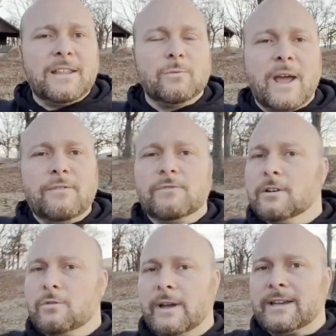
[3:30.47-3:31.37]
the way, real
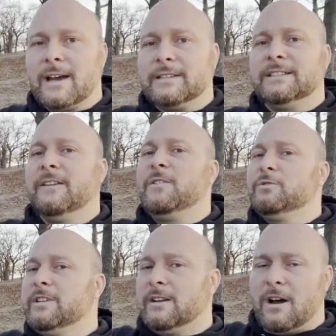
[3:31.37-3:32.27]
quick, guys, if you
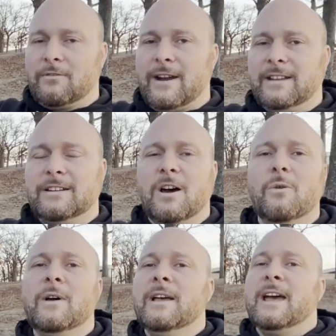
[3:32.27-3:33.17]
didn't already
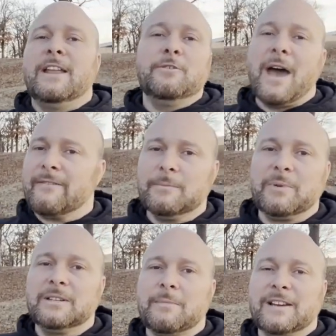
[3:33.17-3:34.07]
know and you haven't
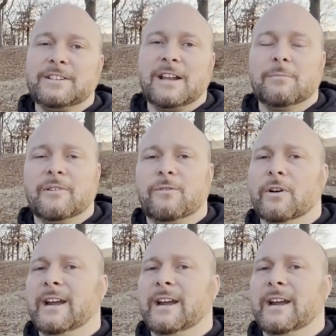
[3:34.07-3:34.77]
been to my channel before,